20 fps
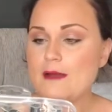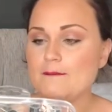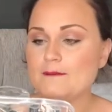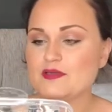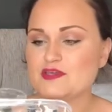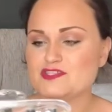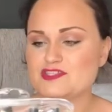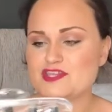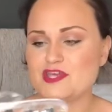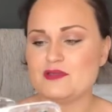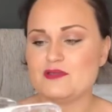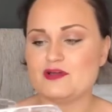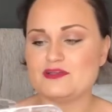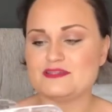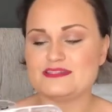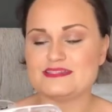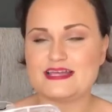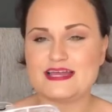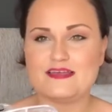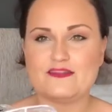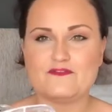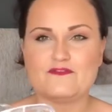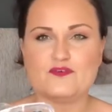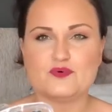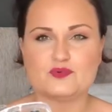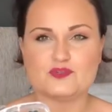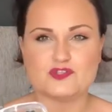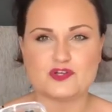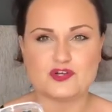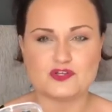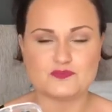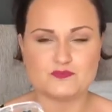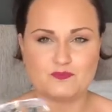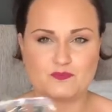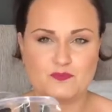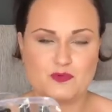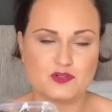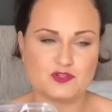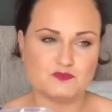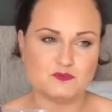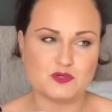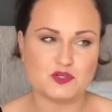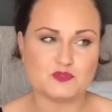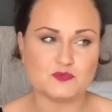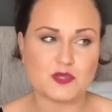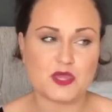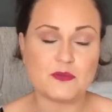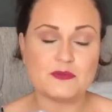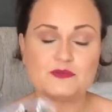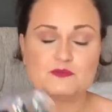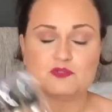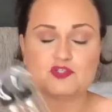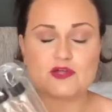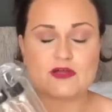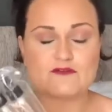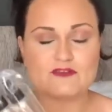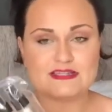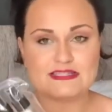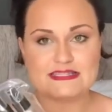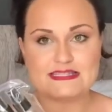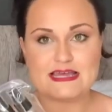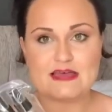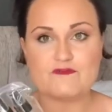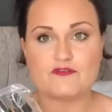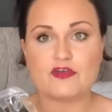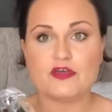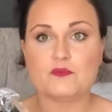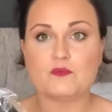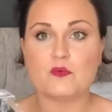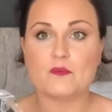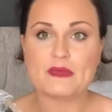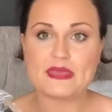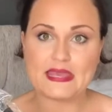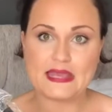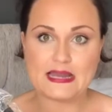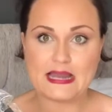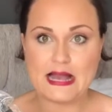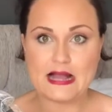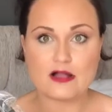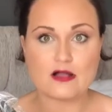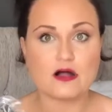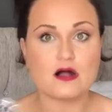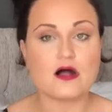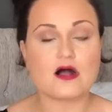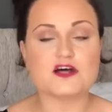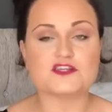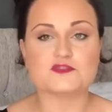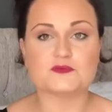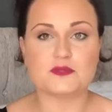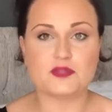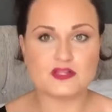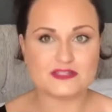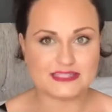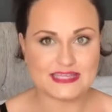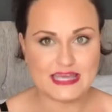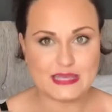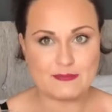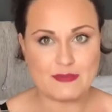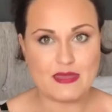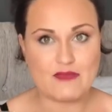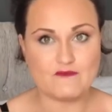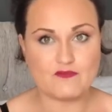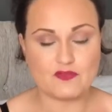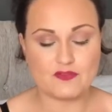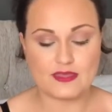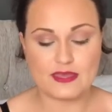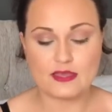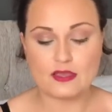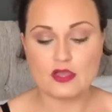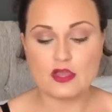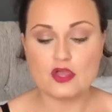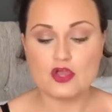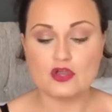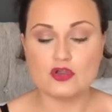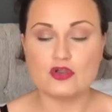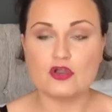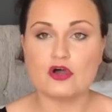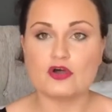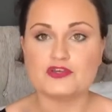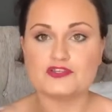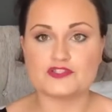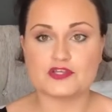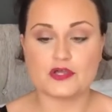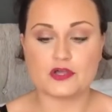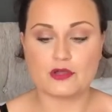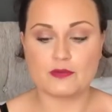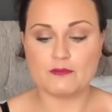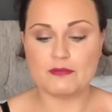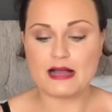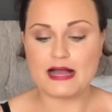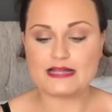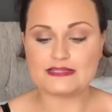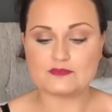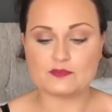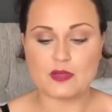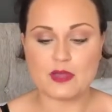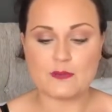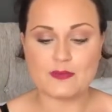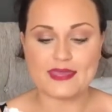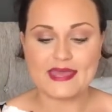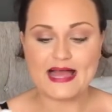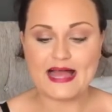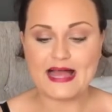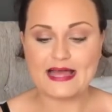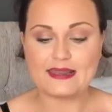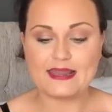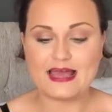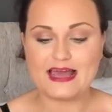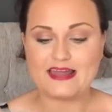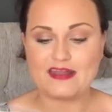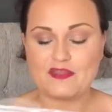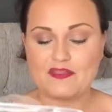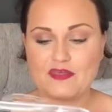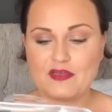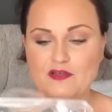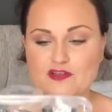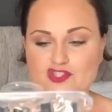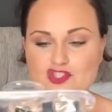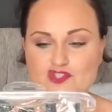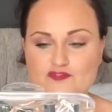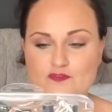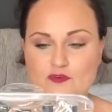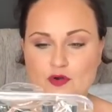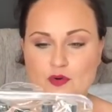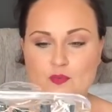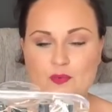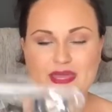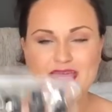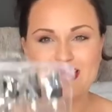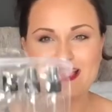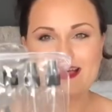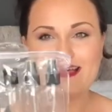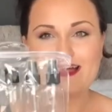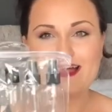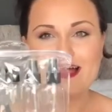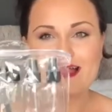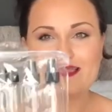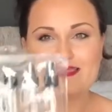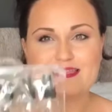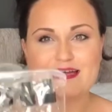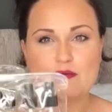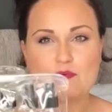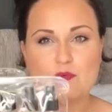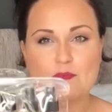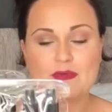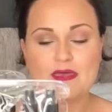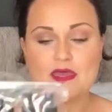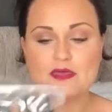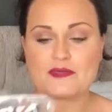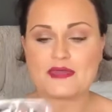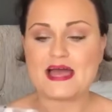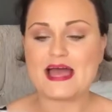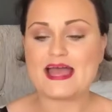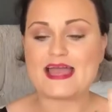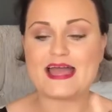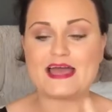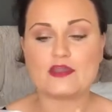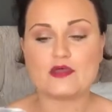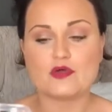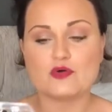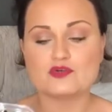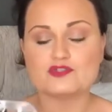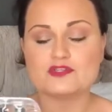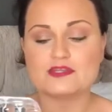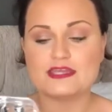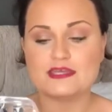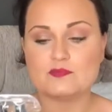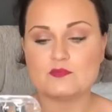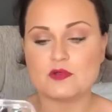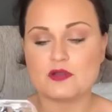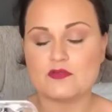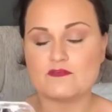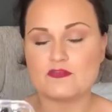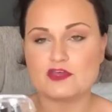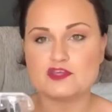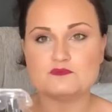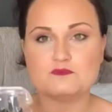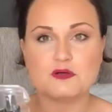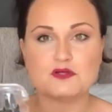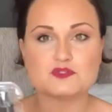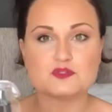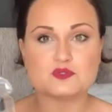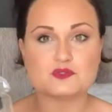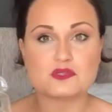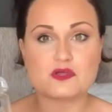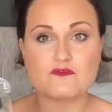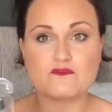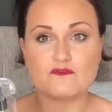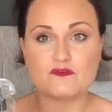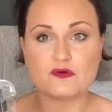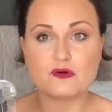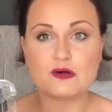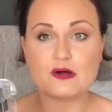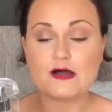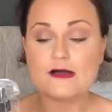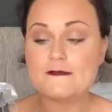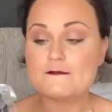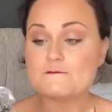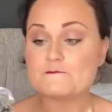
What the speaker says: because I don't like to take the full size ones, because we're going, we're traveling to Devon, we'll be in our car, so we like to keep everything nice and compact where we can, and I think just for a week that will be okay. And I also need one of those bottles for